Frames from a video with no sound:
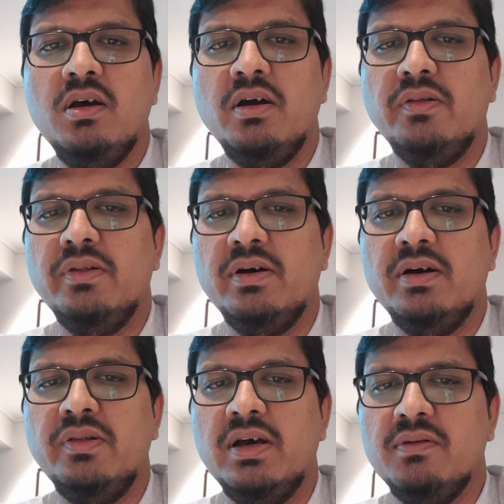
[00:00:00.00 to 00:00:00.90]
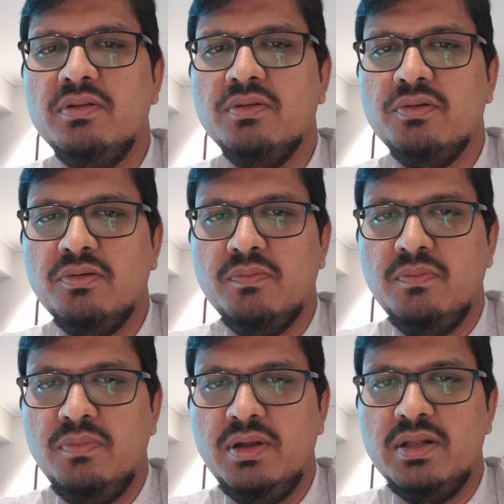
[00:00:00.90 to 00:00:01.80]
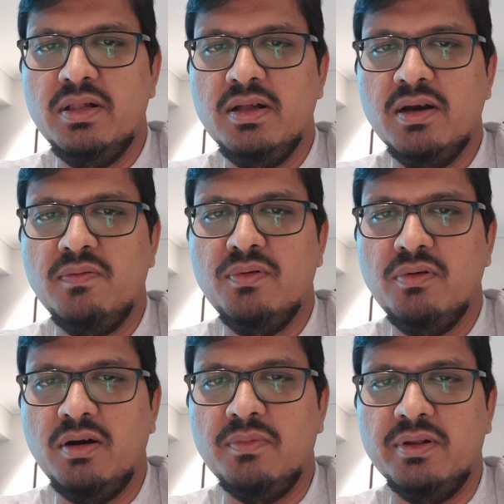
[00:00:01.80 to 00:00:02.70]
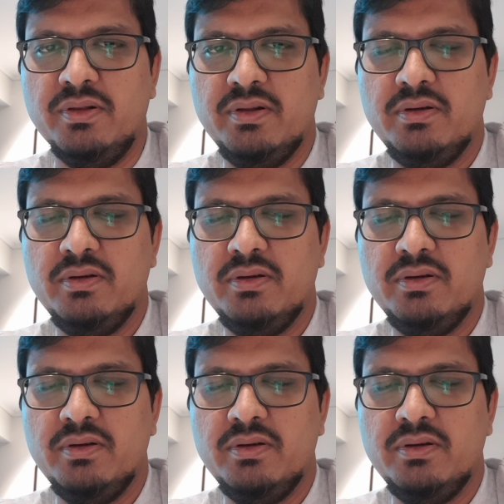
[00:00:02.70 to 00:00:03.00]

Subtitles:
there was no PCR requirement.